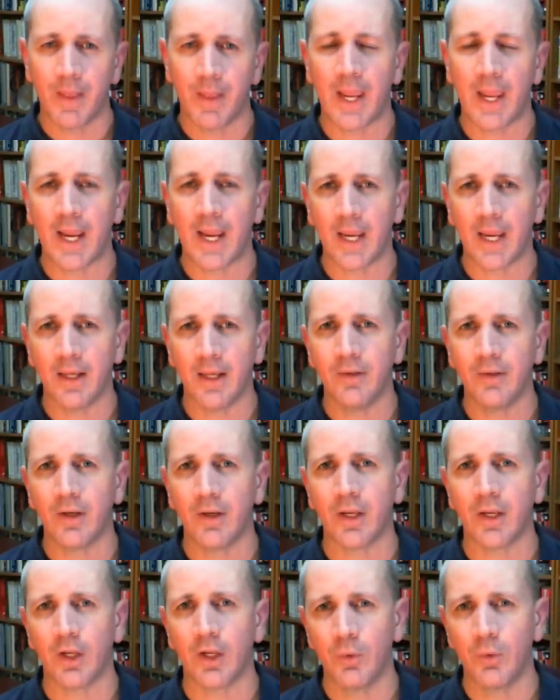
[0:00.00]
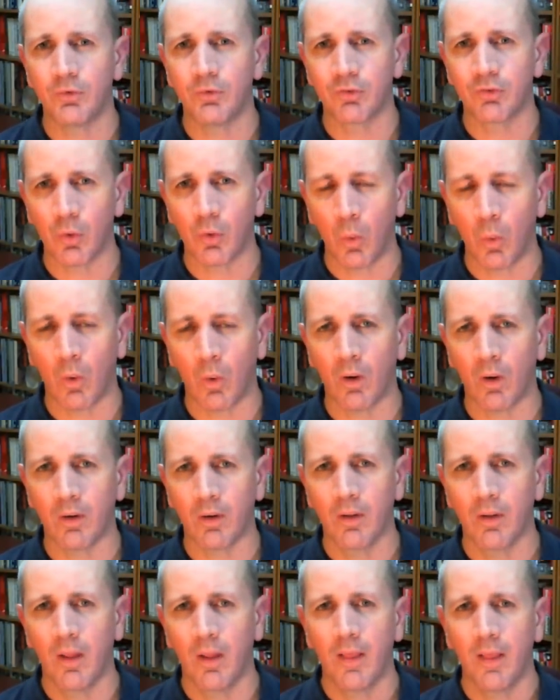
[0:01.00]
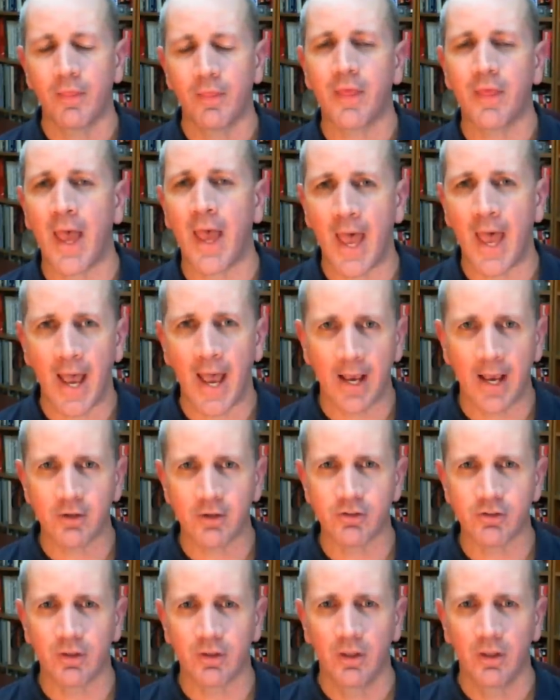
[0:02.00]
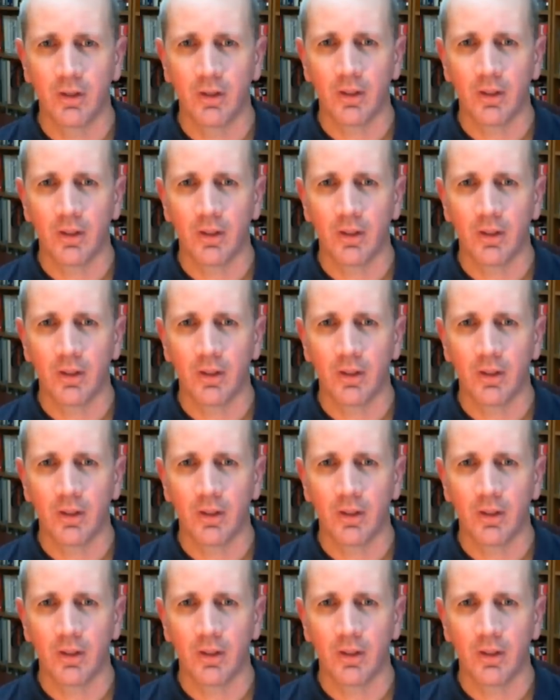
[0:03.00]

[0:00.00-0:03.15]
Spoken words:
and you store the hash